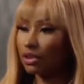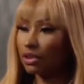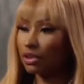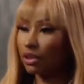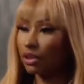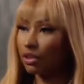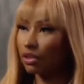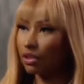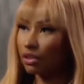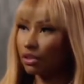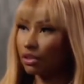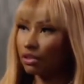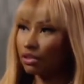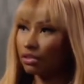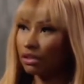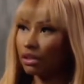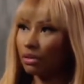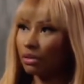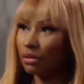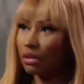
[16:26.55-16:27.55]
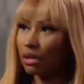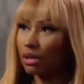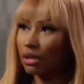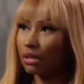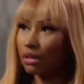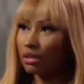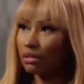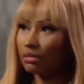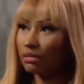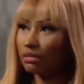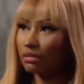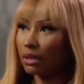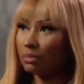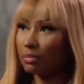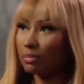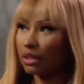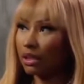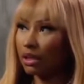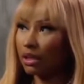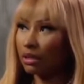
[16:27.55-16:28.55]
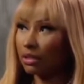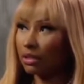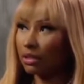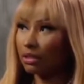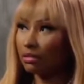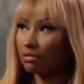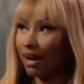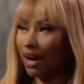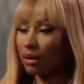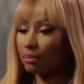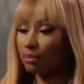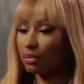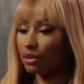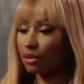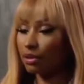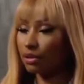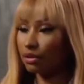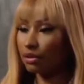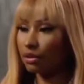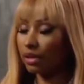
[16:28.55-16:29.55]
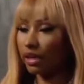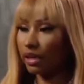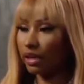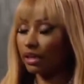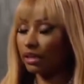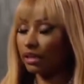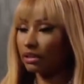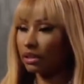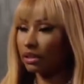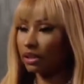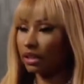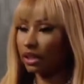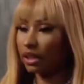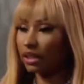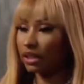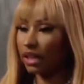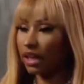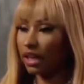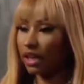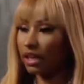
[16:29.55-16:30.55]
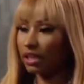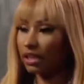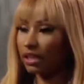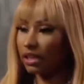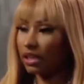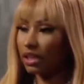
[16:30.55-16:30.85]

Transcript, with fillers: girl or up and coming rapper or anything like that.